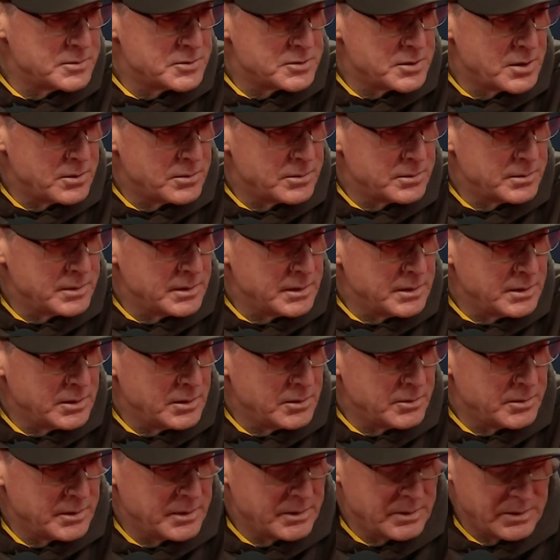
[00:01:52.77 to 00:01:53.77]
So, in
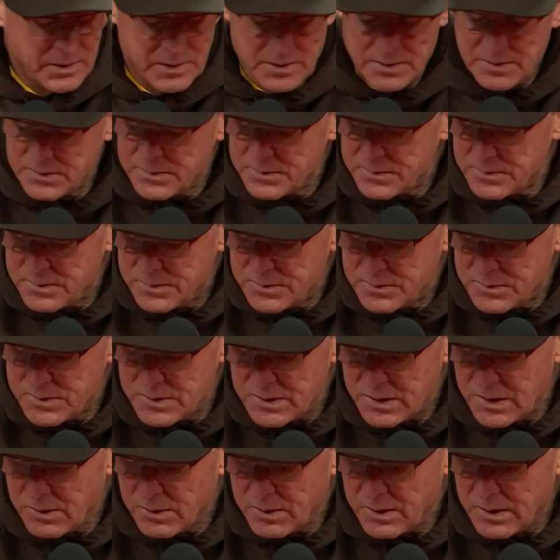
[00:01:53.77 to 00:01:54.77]
a
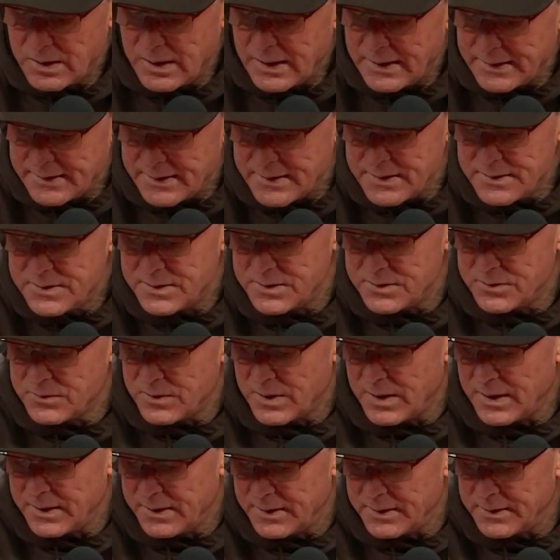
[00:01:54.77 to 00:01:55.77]
scenario like this, he's
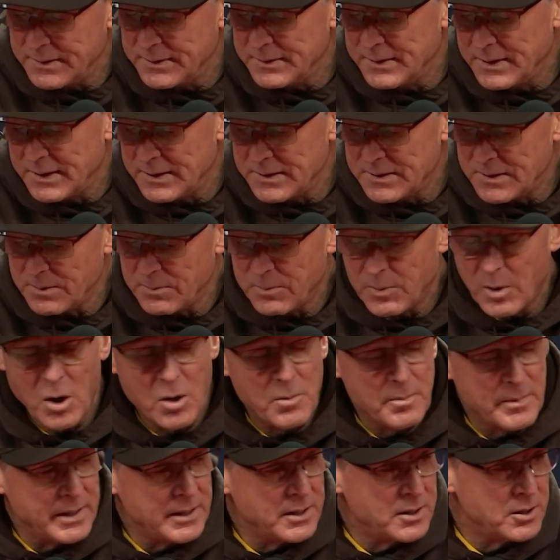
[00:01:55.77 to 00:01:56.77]
trying to get to the
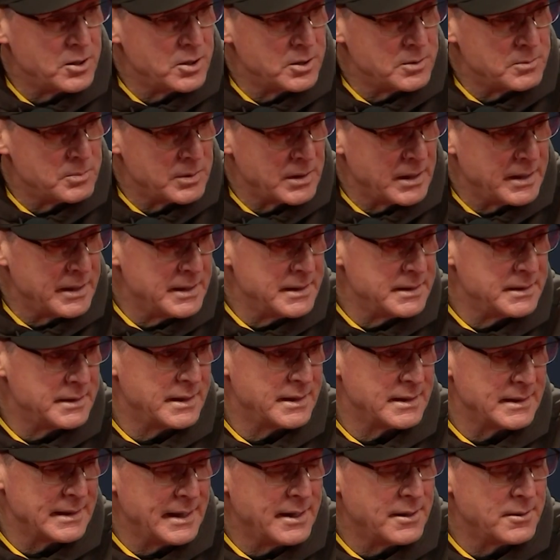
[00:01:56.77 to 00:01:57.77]
ball, make a good play, and
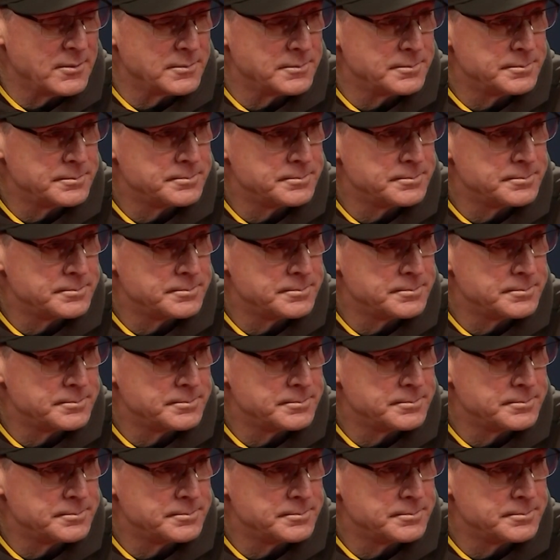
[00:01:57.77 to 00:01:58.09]
get an out.